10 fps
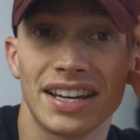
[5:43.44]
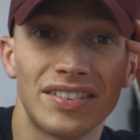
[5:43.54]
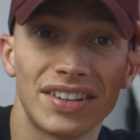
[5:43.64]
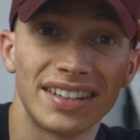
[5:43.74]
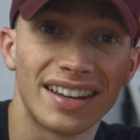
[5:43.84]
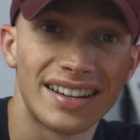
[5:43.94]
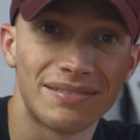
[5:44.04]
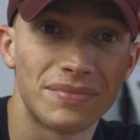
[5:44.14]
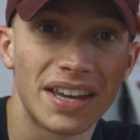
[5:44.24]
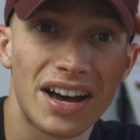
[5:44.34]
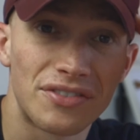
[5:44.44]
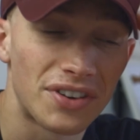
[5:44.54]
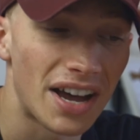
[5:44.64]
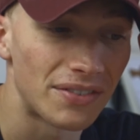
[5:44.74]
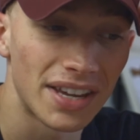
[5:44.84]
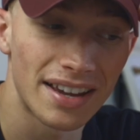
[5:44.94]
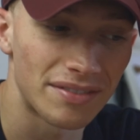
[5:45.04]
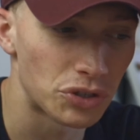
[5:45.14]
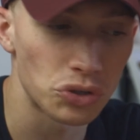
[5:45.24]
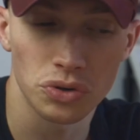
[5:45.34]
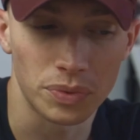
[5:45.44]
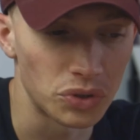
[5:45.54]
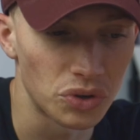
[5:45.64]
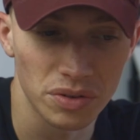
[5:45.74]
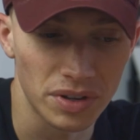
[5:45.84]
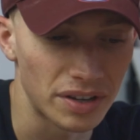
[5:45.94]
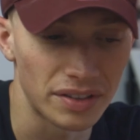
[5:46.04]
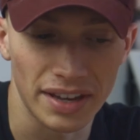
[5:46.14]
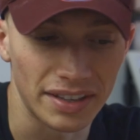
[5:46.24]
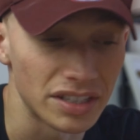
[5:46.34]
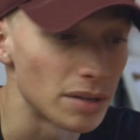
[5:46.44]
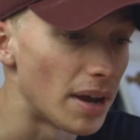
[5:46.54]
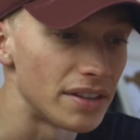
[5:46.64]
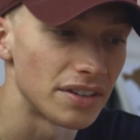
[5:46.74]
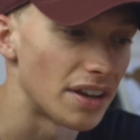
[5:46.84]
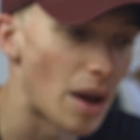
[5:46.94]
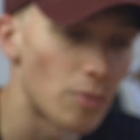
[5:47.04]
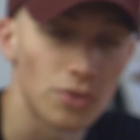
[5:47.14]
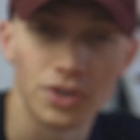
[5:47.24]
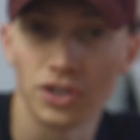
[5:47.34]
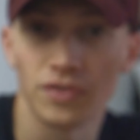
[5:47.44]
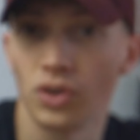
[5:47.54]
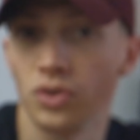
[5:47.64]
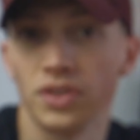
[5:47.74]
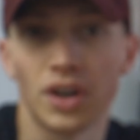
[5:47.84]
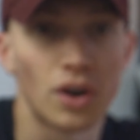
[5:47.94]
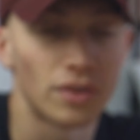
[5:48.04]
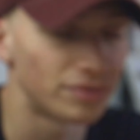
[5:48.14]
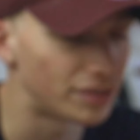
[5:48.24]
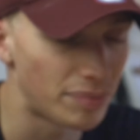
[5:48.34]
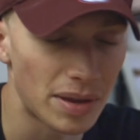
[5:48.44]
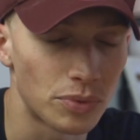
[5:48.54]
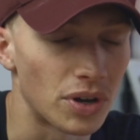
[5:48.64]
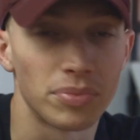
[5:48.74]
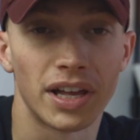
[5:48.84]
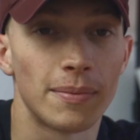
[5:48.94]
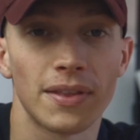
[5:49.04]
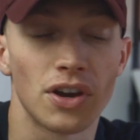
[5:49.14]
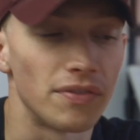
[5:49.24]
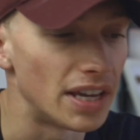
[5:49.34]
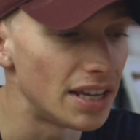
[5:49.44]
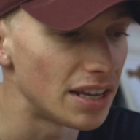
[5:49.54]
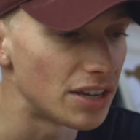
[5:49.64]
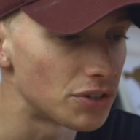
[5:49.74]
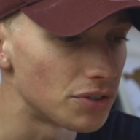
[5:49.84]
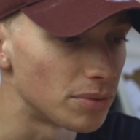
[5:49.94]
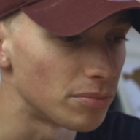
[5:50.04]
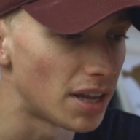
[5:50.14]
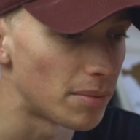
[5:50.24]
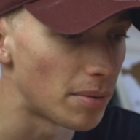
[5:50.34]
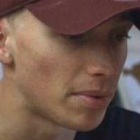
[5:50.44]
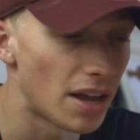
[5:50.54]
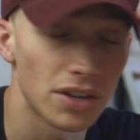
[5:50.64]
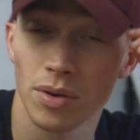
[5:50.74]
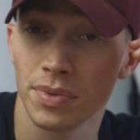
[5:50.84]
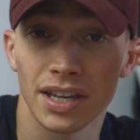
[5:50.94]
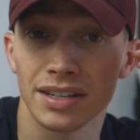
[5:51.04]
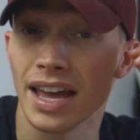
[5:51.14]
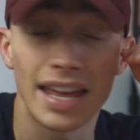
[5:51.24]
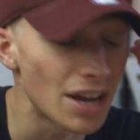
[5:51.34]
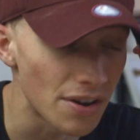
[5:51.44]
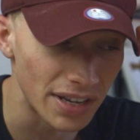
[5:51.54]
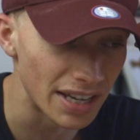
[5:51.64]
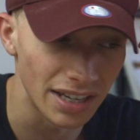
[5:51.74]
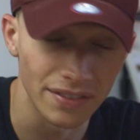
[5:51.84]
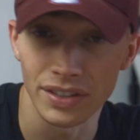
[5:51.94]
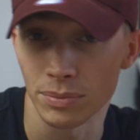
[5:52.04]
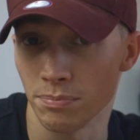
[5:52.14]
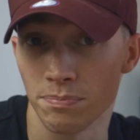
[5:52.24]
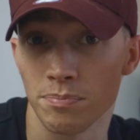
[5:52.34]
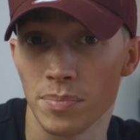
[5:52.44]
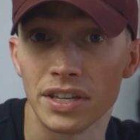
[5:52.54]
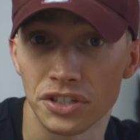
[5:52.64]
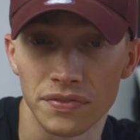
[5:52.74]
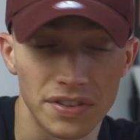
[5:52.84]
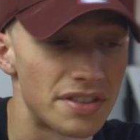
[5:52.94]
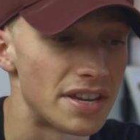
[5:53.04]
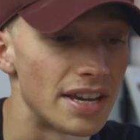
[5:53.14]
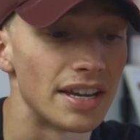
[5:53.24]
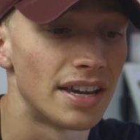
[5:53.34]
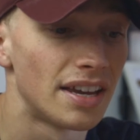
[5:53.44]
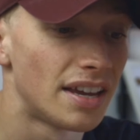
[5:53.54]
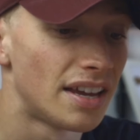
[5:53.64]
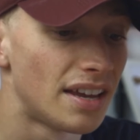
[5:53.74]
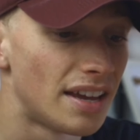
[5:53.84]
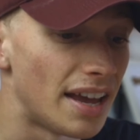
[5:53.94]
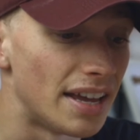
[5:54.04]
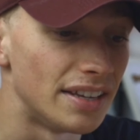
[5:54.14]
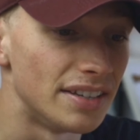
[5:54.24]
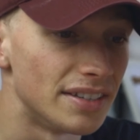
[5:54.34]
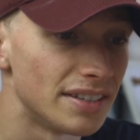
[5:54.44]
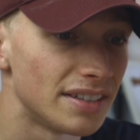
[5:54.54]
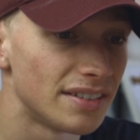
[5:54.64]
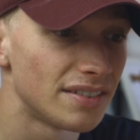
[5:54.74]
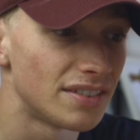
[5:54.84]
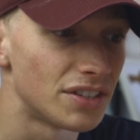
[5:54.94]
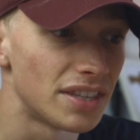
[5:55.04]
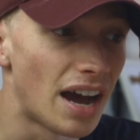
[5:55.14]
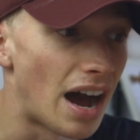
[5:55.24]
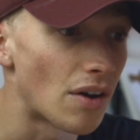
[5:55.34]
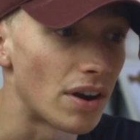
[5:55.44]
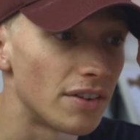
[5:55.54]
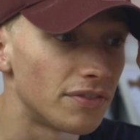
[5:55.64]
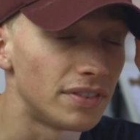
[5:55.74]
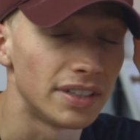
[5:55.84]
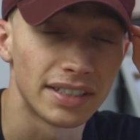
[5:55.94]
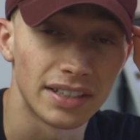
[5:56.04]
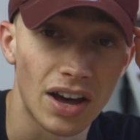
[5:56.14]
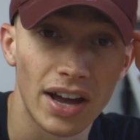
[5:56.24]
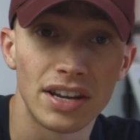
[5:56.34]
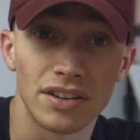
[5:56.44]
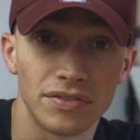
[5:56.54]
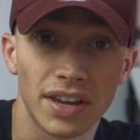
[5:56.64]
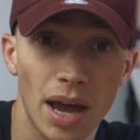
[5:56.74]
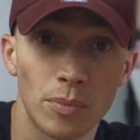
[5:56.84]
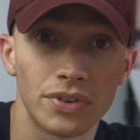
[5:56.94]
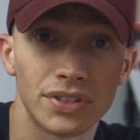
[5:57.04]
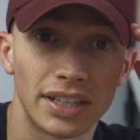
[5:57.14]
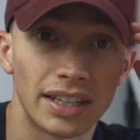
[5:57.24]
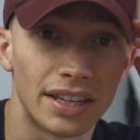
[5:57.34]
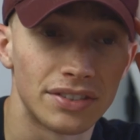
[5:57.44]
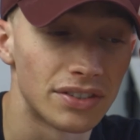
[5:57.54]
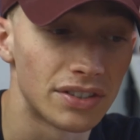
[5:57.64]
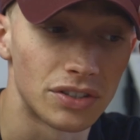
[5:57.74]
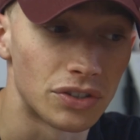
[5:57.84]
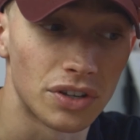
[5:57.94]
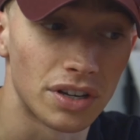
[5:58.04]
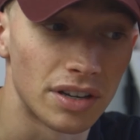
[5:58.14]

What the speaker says: killing it. The R5, yeah, sure, we're talking like it's an amazing camera, and you've got all the people complain about the overheating issues and blah blah blah. You won't be getting any overheating in this beast of a thing, and the RF line of cameras and lenses is